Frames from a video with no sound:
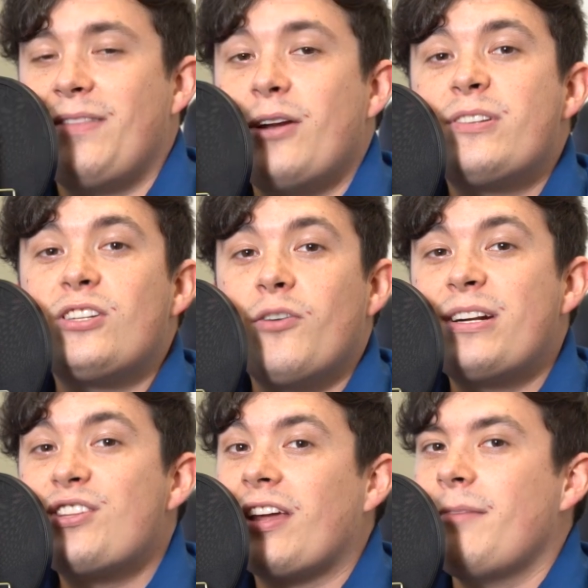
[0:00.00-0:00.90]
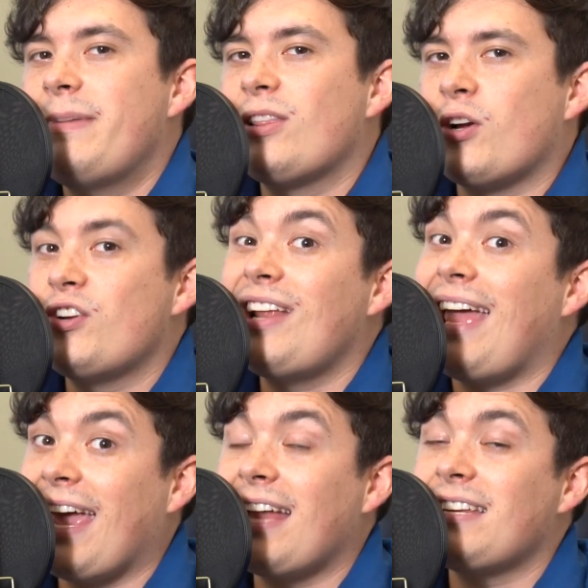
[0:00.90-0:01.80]
There is so much that can be learned
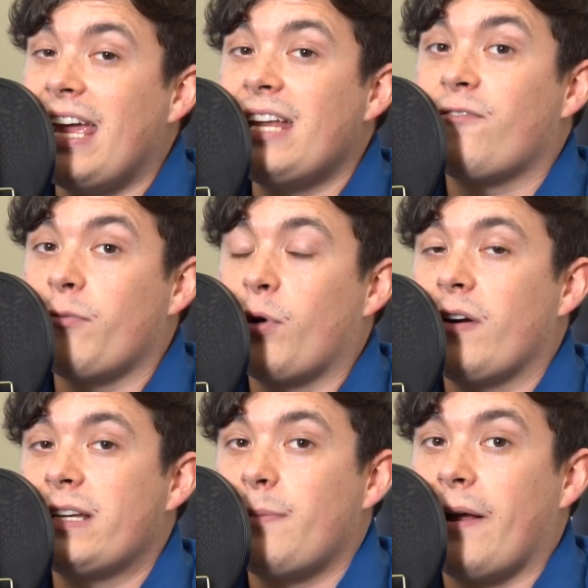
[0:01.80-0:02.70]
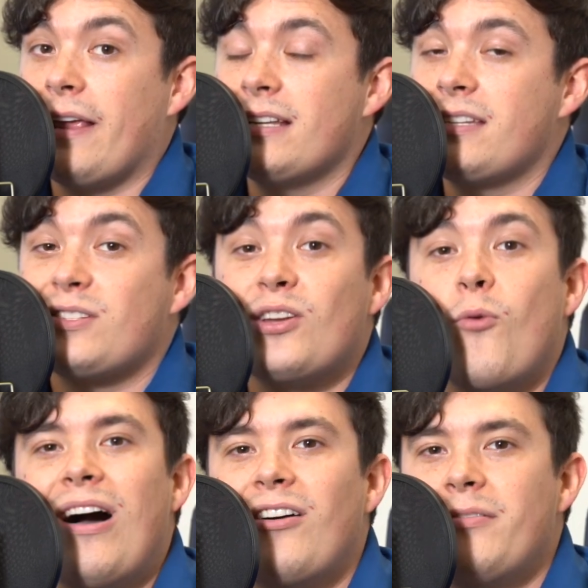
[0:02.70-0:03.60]
and gained from her experiences. So
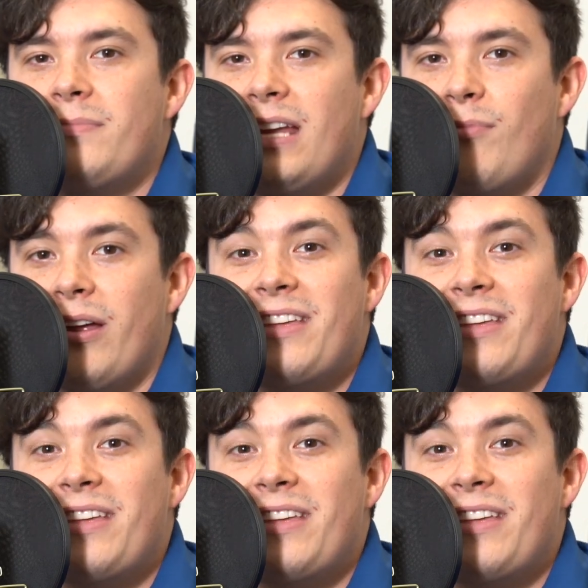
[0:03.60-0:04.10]
welcome, Debora.